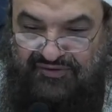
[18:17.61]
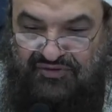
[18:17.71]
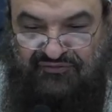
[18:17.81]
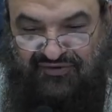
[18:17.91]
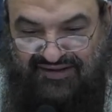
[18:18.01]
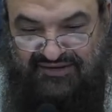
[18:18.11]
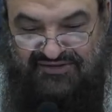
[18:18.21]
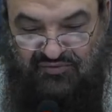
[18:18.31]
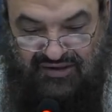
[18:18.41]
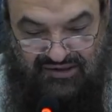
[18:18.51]
So you fight them
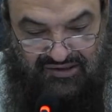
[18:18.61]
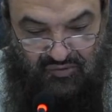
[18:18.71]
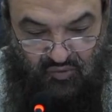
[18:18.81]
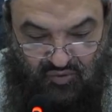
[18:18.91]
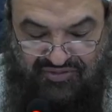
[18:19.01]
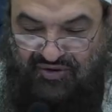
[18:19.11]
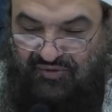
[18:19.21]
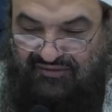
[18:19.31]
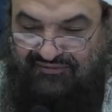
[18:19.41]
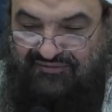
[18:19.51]
as well with the
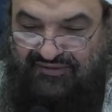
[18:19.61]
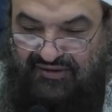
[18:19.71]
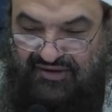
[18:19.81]
wealth.